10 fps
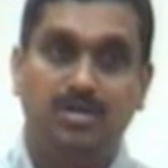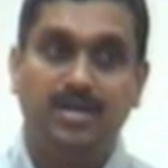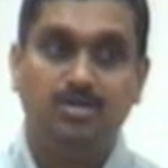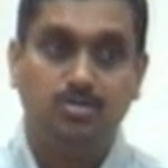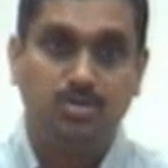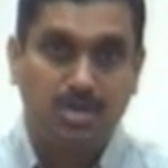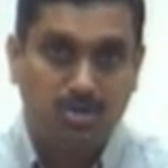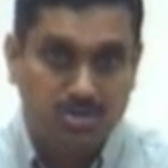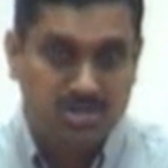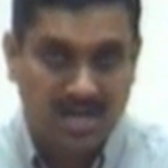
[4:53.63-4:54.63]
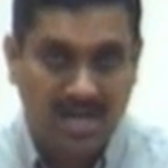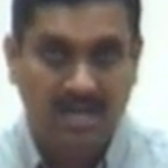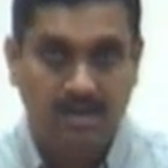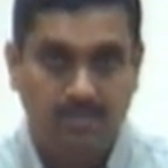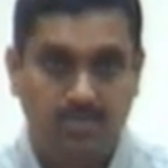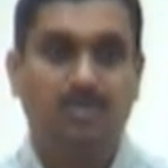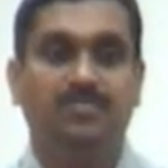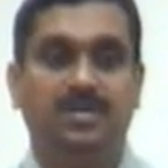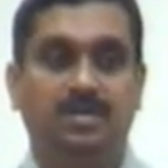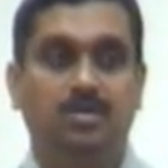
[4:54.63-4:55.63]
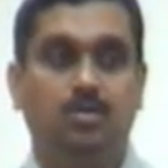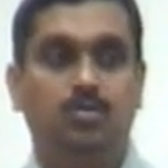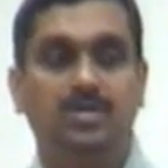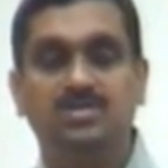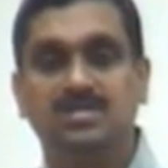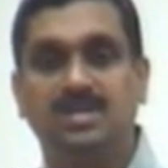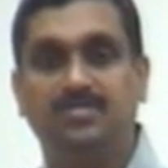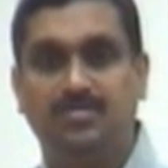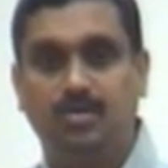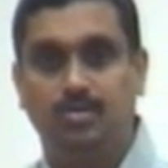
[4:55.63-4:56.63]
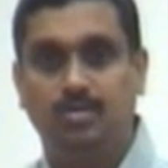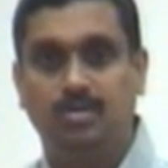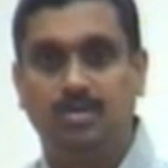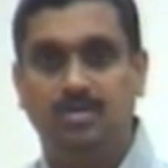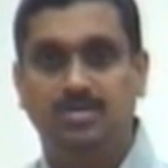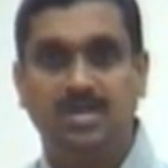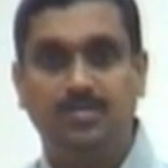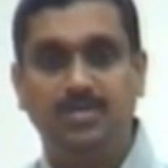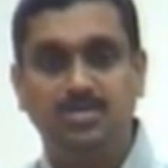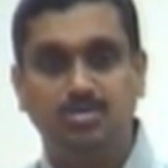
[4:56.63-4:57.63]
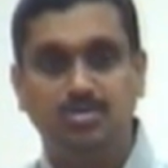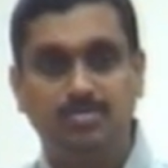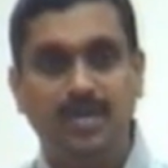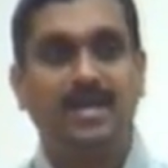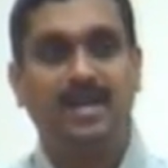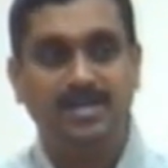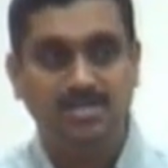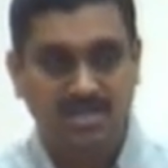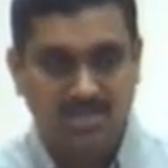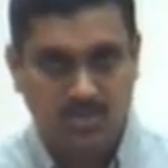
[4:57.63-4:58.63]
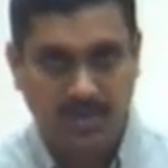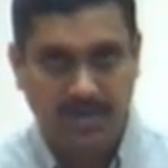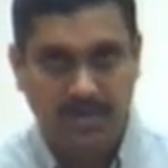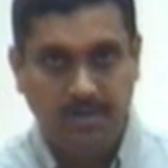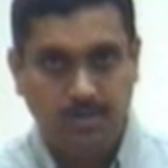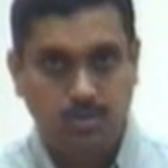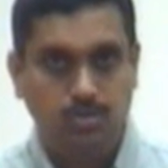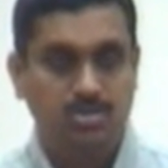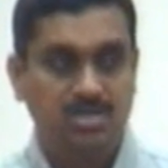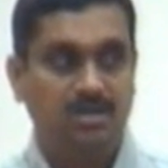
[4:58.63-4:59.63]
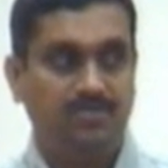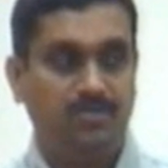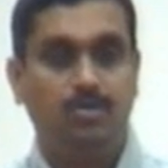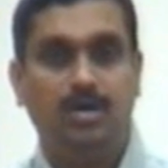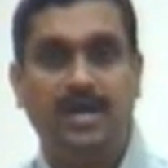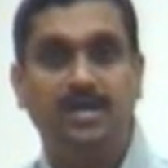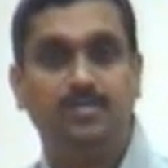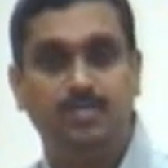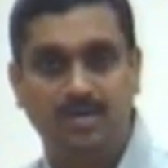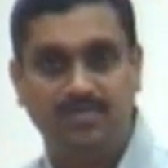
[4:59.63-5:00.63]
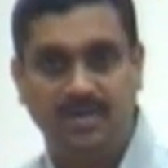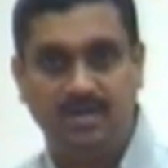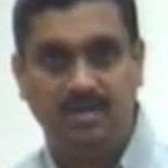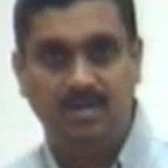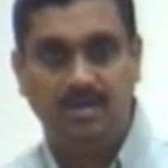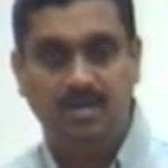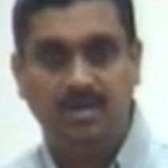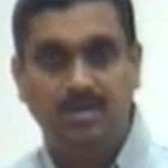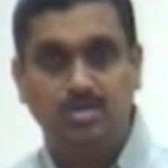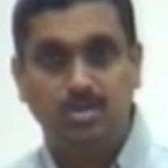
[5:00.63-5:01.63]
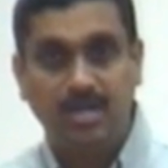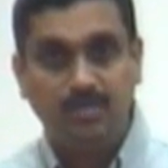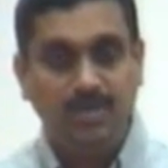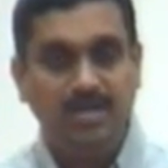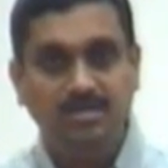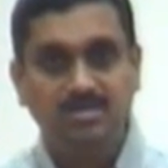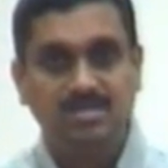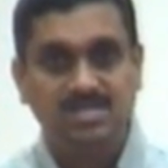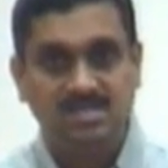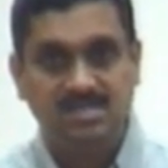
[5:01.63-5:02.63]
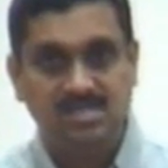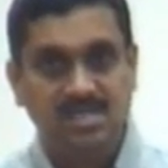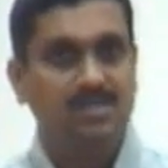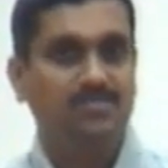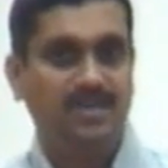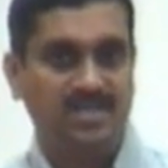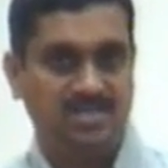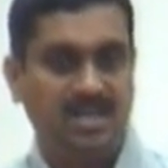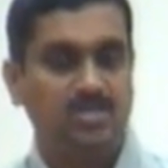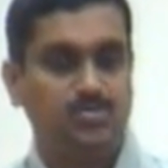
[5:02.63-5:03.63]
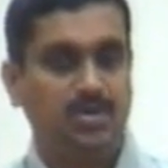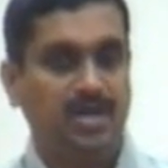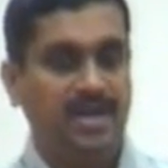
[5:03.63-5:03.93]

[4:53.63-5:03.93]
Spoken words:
try to reconcile profit with CFO. So that means you make an adjustment to CFO and the profit. So that means CFS, as per